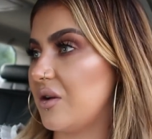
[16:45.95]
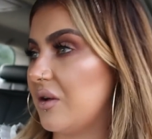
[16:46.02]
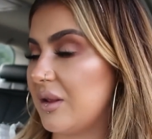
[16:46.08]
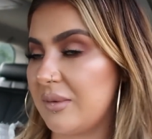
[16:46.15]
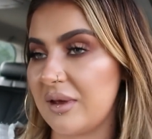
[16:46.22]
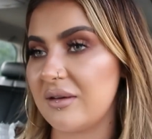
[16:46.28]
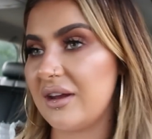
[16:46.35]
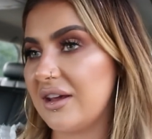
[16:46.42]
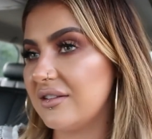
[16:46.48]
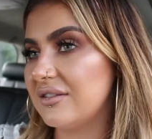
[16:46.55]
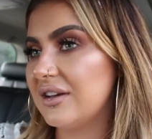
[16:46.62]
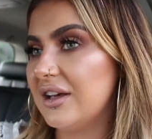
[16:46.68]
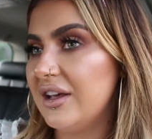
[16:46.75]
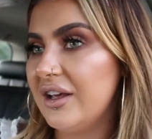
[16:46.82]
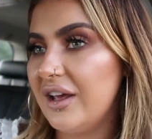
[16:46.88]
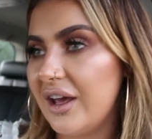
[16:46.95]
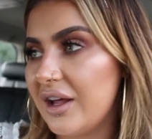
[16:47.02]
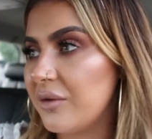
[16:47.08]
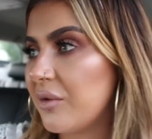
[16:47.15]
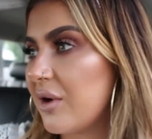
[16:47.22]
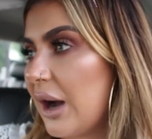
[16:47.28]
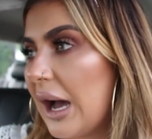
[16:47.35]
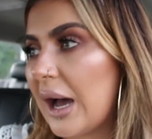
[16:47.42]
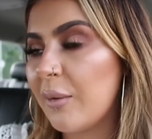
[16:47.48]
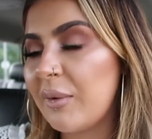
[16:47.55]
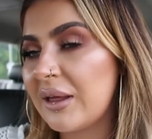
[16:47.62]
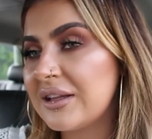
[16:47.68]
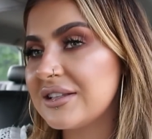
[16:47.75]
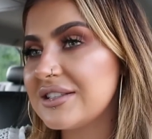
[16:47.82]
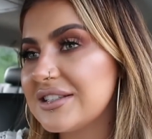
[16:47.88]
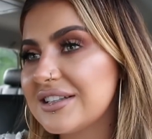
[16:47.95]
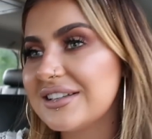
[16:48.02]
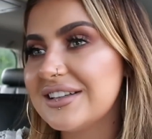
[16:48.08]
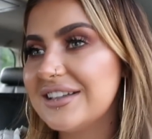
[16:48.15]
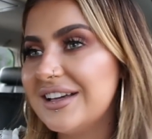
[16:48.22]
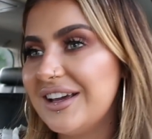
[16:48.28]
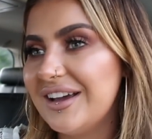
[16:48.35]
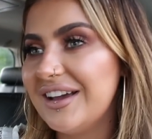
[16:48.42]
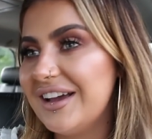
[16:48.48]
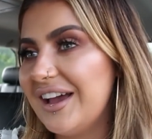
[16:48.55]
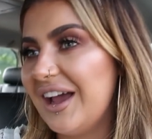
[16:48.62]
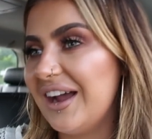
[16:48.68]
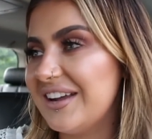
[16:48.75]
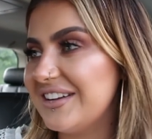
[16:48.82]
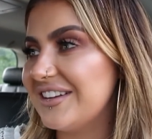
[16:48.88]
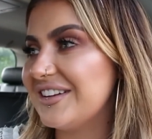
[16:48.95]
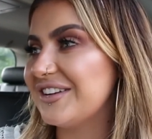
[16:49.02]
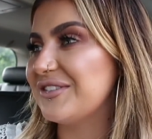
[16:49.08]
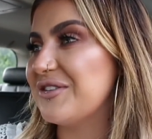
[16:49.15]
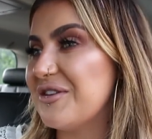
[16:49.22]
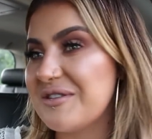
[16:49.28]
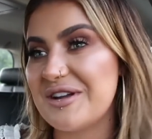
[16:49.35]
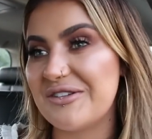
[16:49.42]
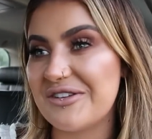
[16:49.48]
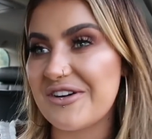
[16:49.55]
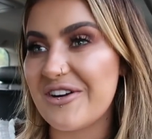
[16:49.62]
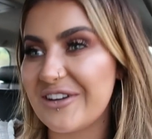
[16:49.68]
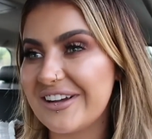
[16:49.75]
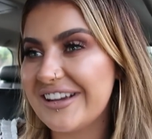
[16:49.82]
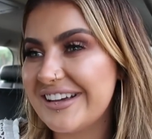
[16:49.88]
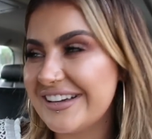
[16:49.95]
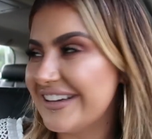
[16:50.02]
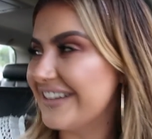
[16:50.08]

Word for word: all about it and what happened and what went wrong.